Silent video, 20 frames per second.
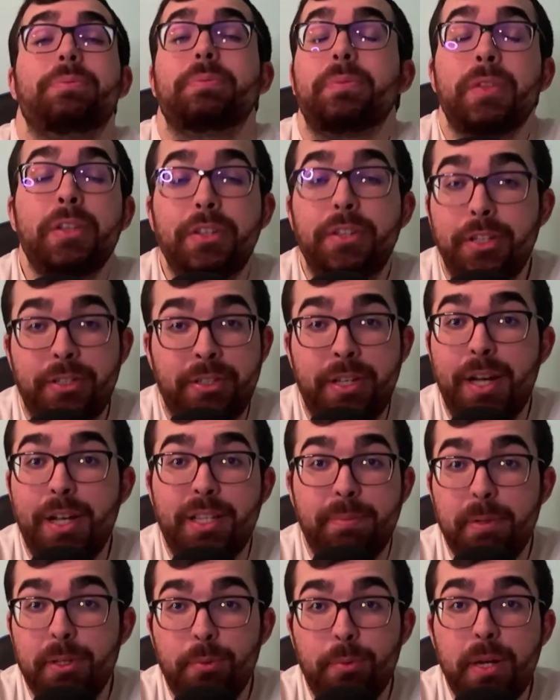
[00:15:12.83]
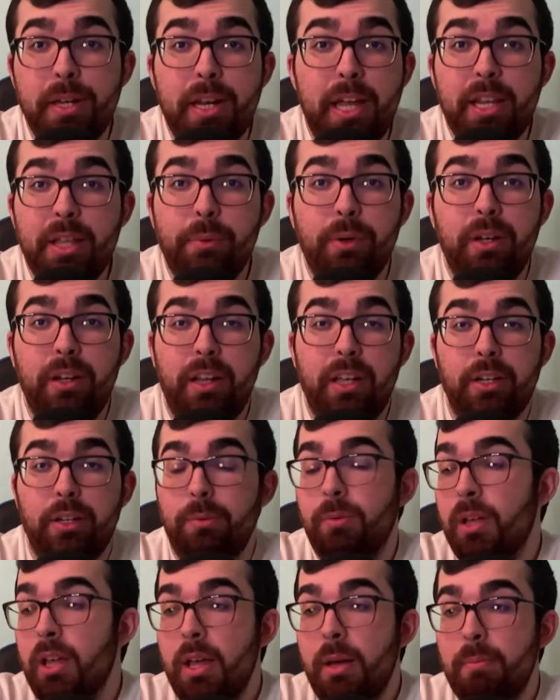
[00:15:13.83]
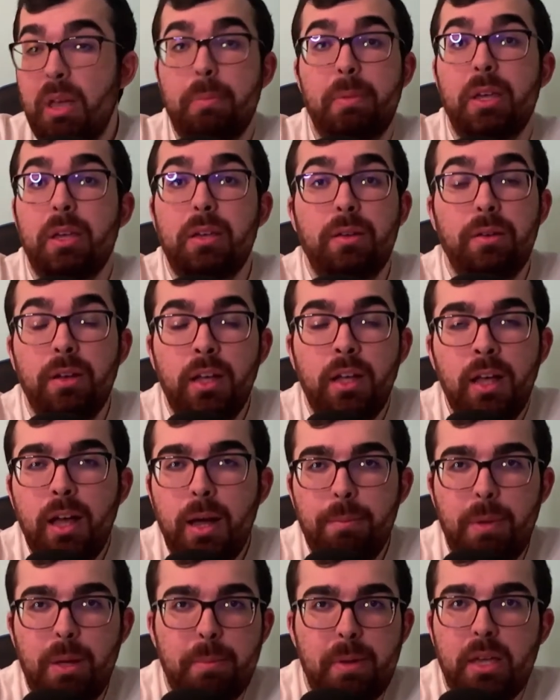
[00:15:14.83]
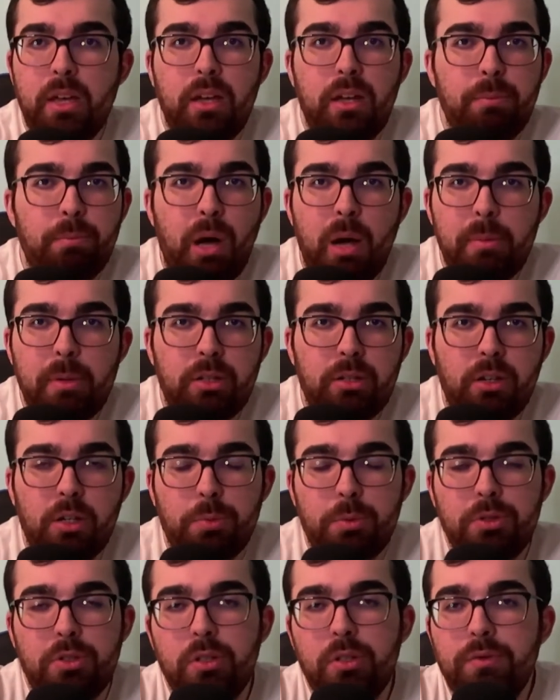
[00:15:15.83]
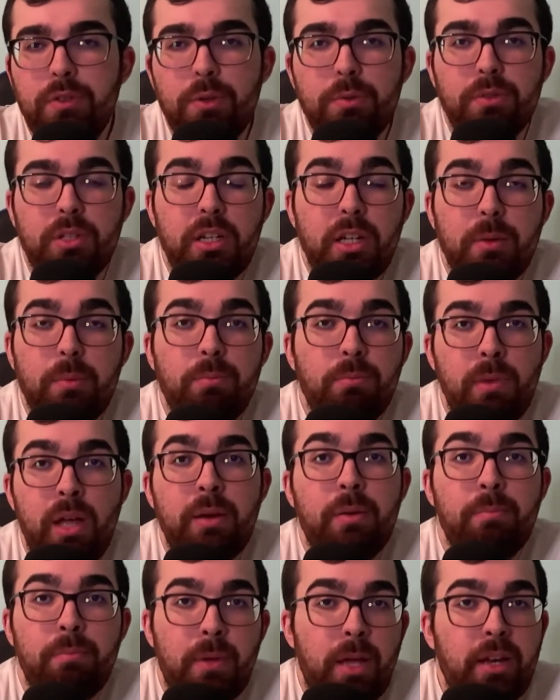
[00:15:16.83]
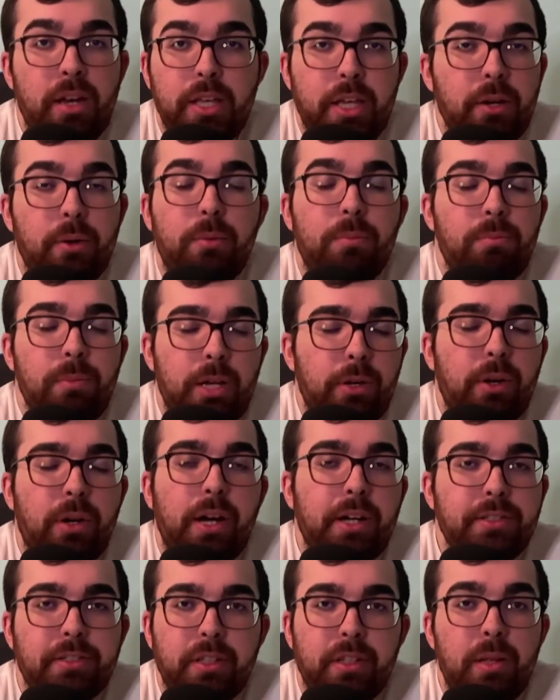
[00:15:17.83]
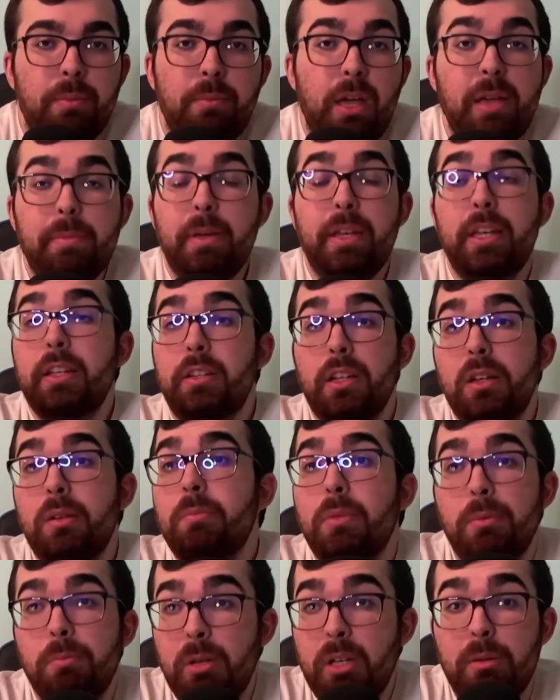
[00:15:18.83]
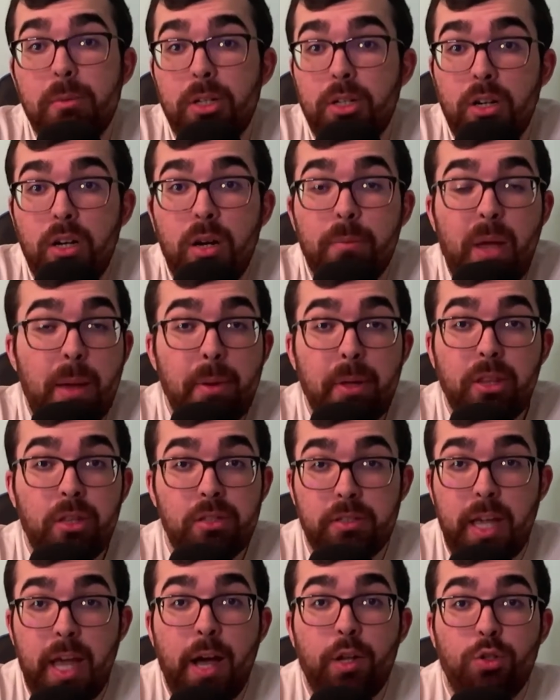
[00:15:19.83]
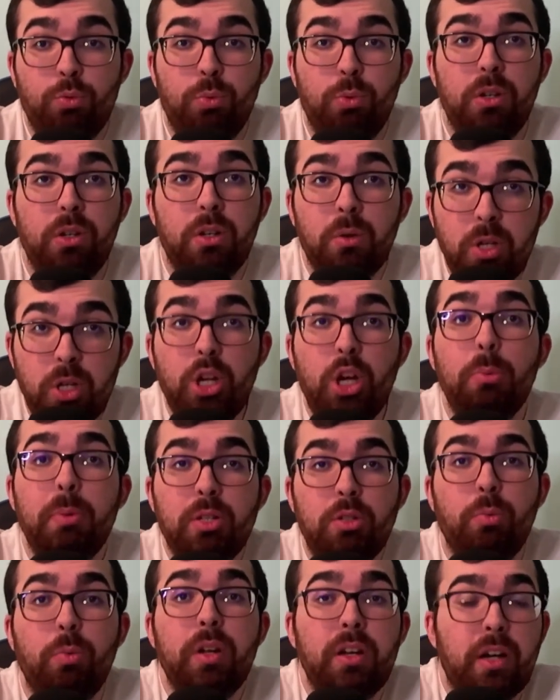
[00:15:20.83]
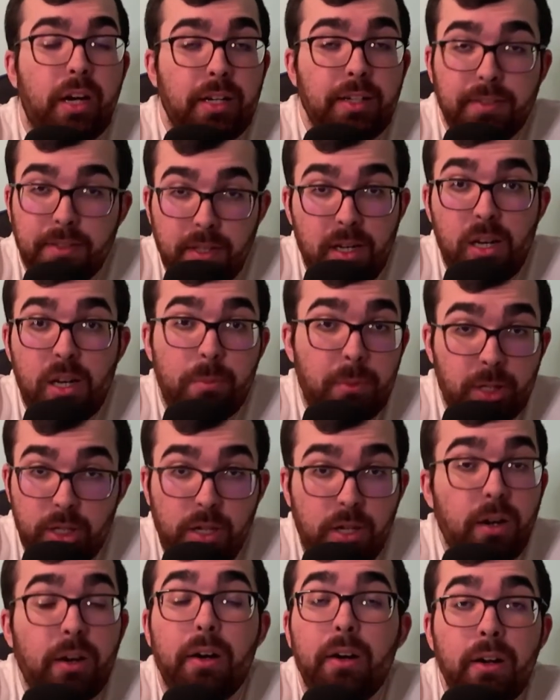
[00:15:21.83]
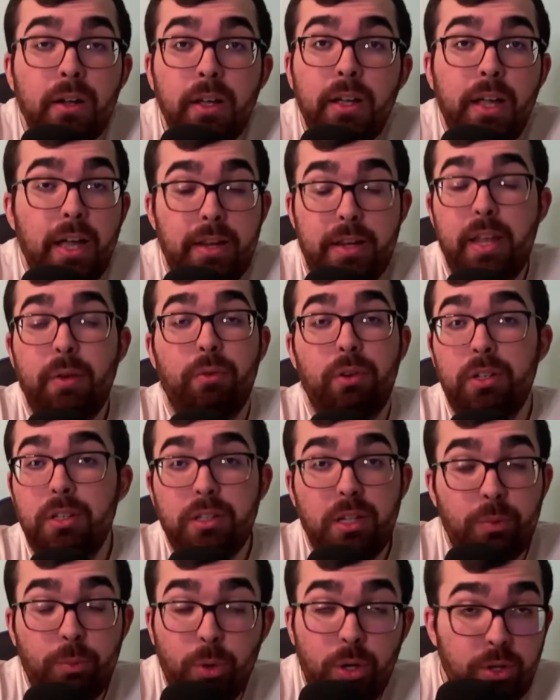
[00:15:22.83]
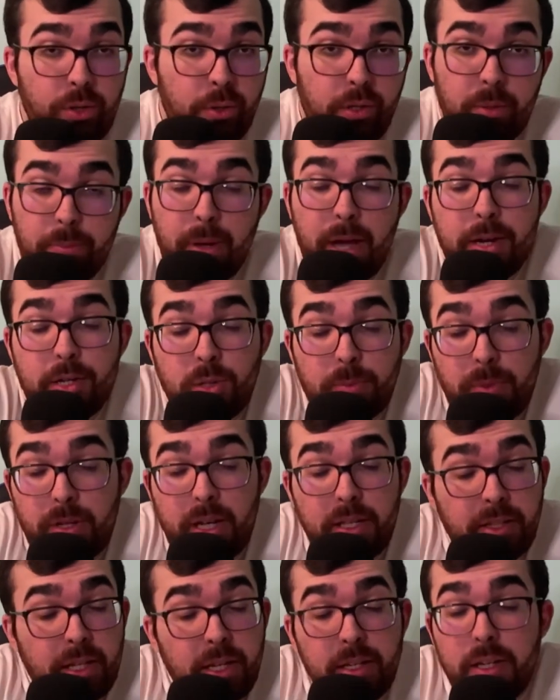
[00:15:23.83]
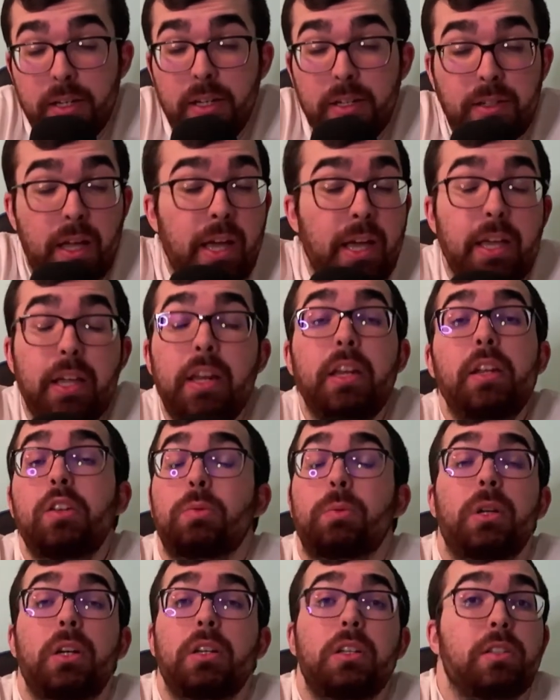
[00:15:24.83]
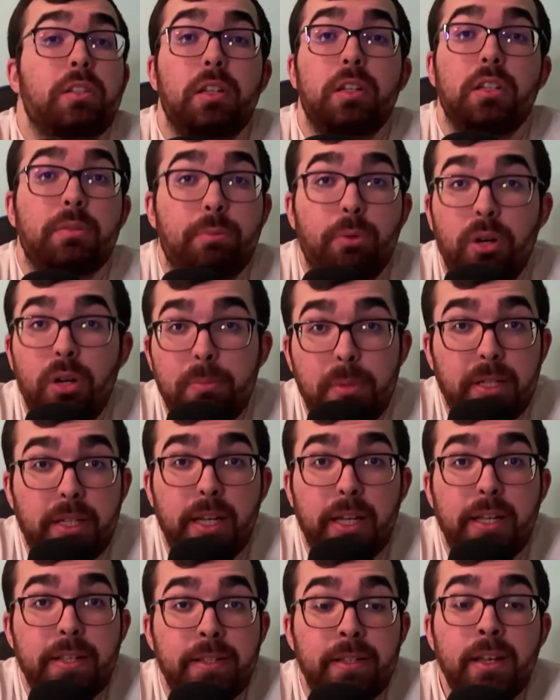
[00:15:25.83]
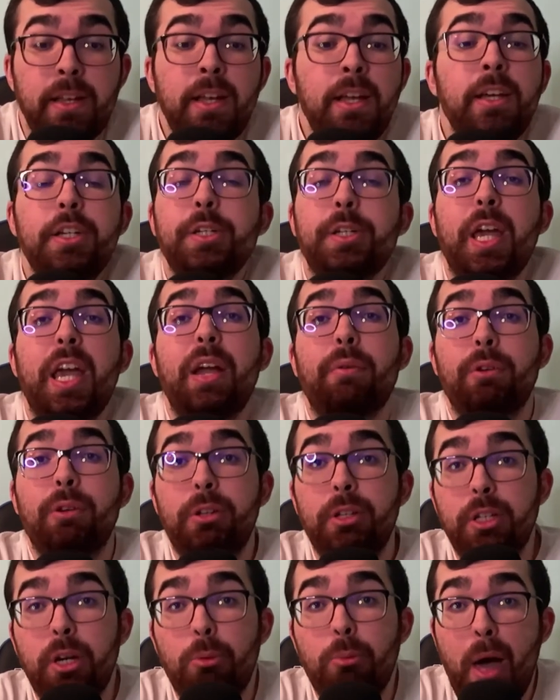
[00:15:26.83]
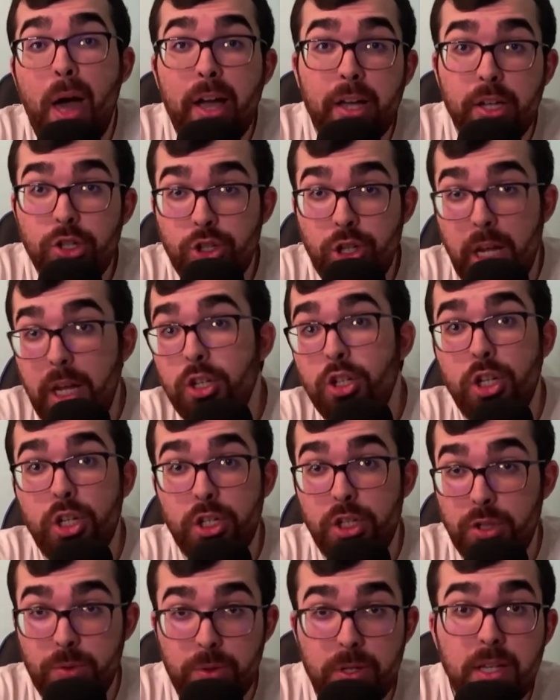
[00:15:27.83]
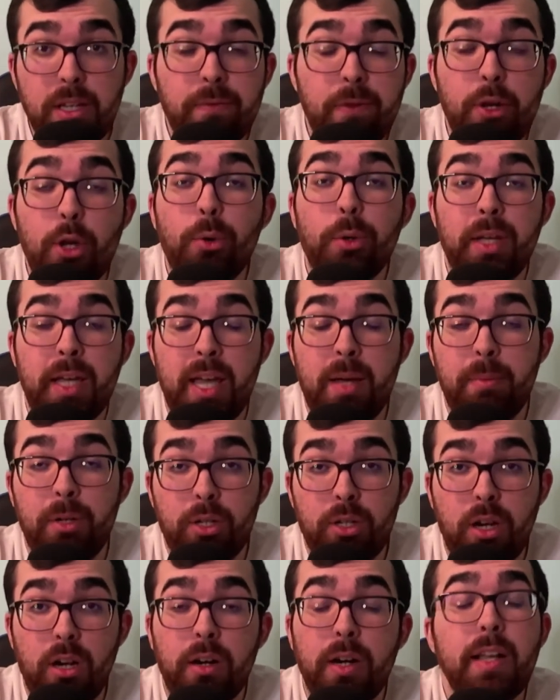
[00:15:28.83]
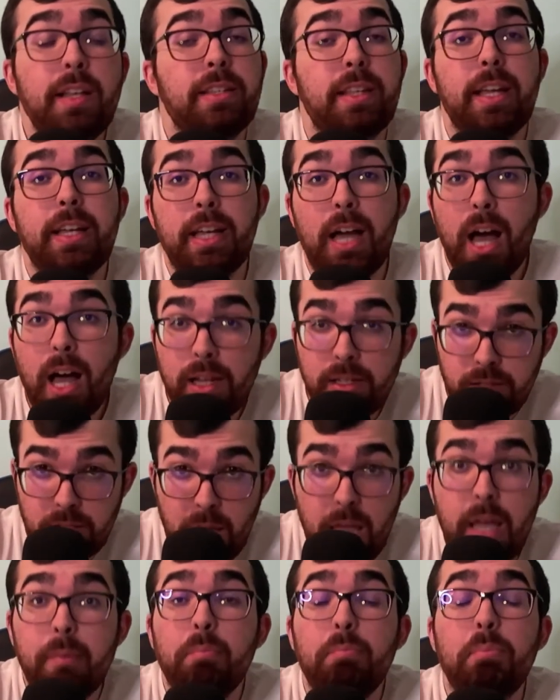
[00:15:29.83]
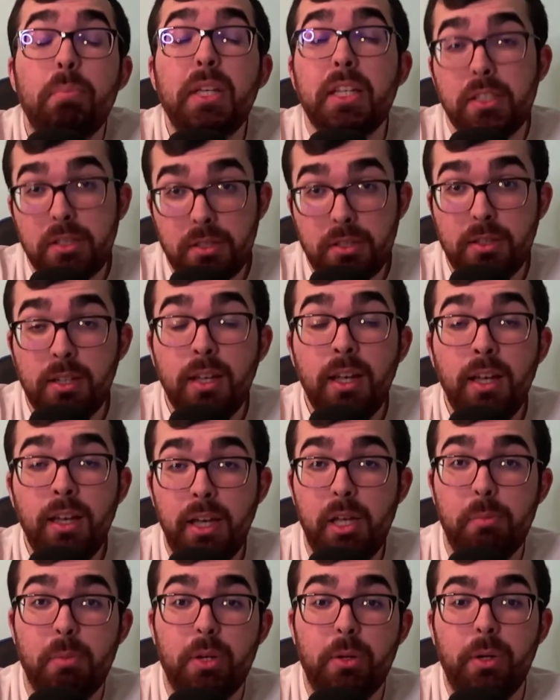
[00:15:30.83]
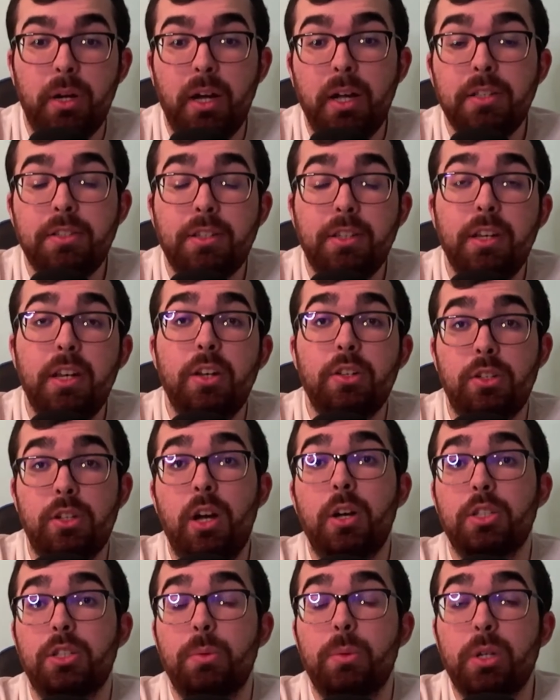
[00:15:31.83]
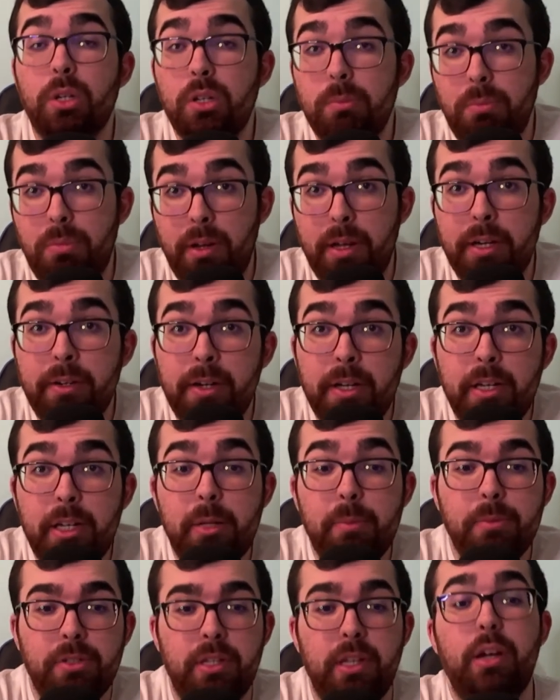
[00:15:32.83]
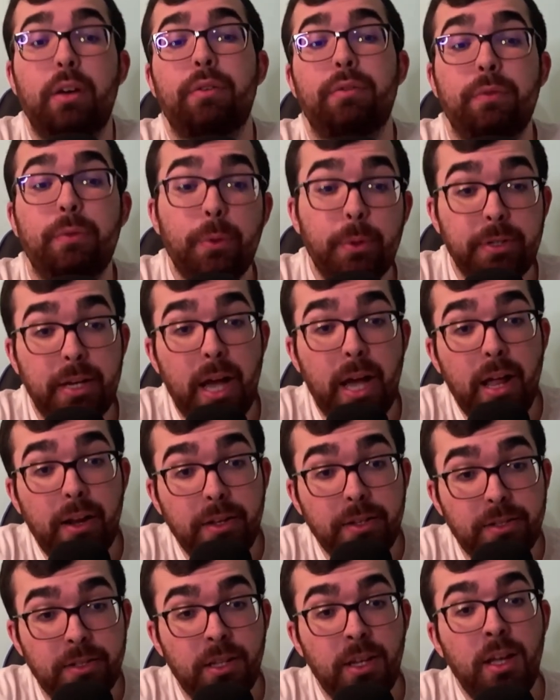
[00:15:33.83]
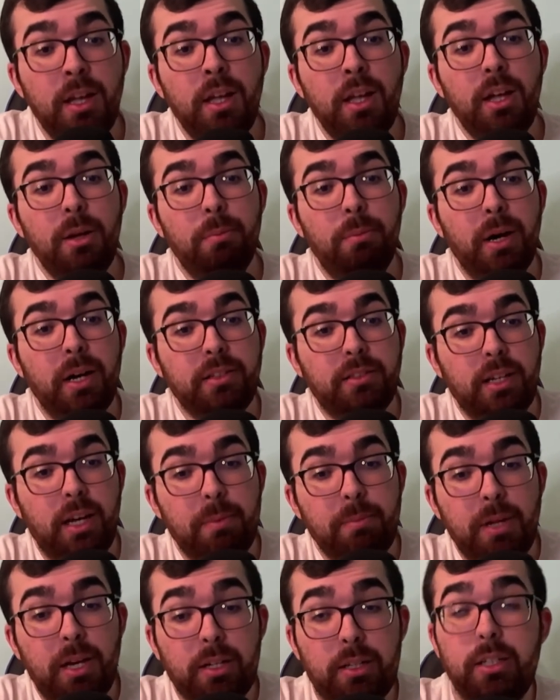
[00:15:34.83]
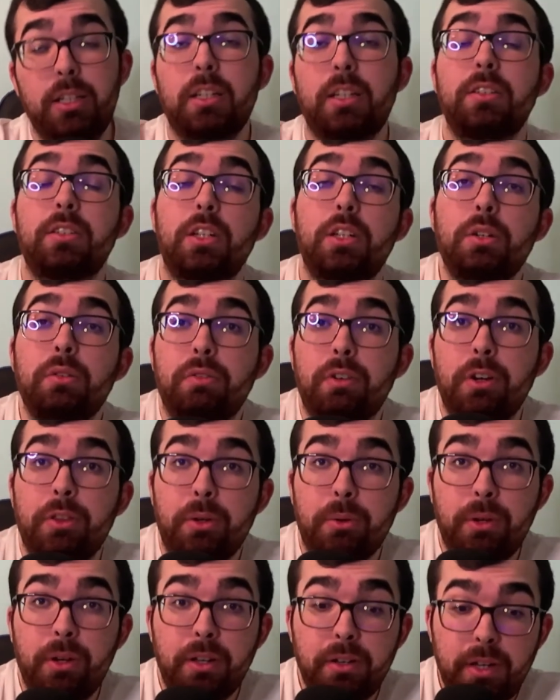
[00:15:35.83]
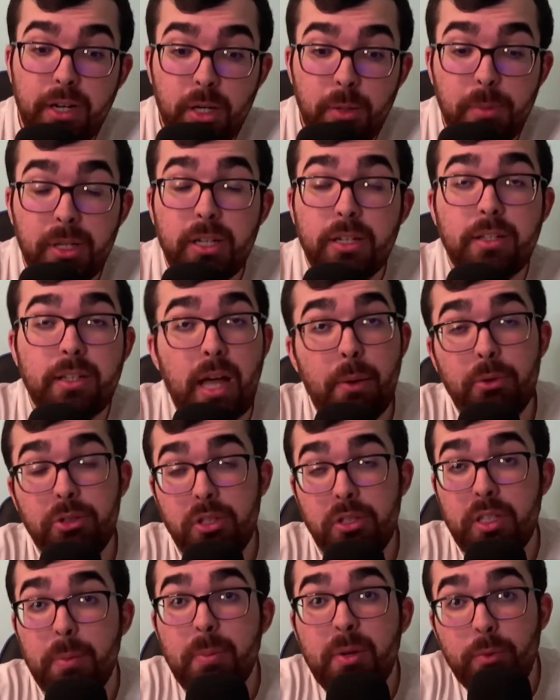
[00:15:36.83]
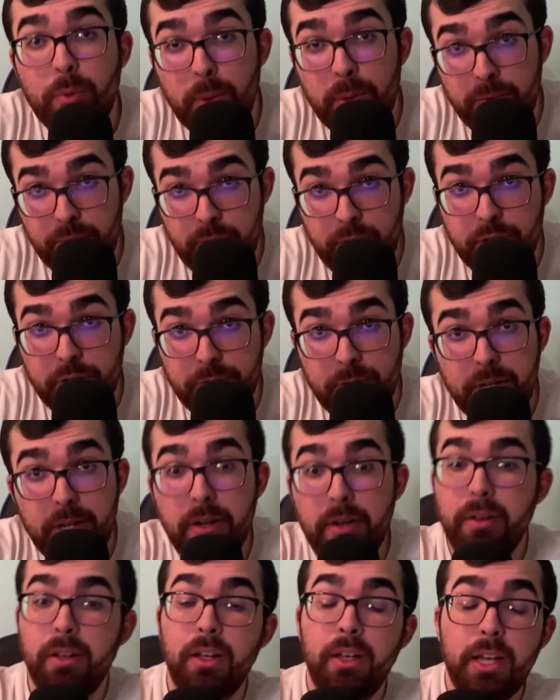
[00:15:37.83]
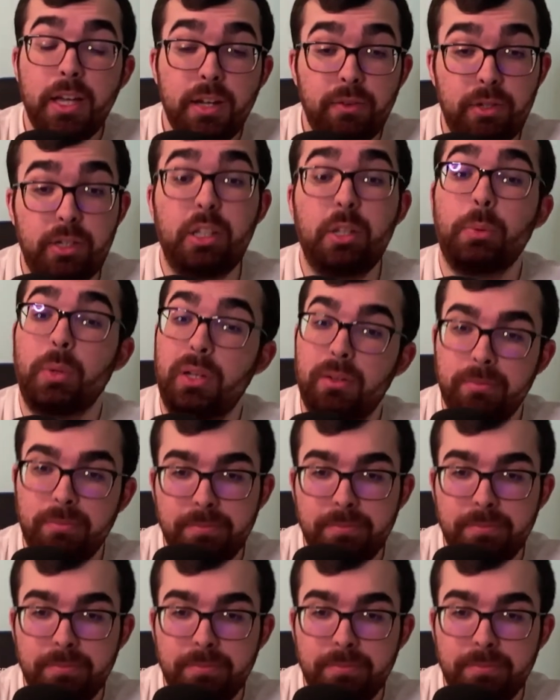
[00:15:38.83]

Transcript: discussed between anyone. Like, maybe Bobby Clark was confused and he meant here Miro Heiskanen, and maybe he did mean Makar. Maybe the scouts were, you know, between Heiskanen and Makar and they really didn't want Nolan Patrick. But at the end of the day, it is what it is at this point, because you can't really go back and change history, even though Cale Makar is a goddamn beast and Miro Heiskanen is also a good player in himself for Dallas. But I'm not going to continue further on there, because that would just get me more frustrated. It really will.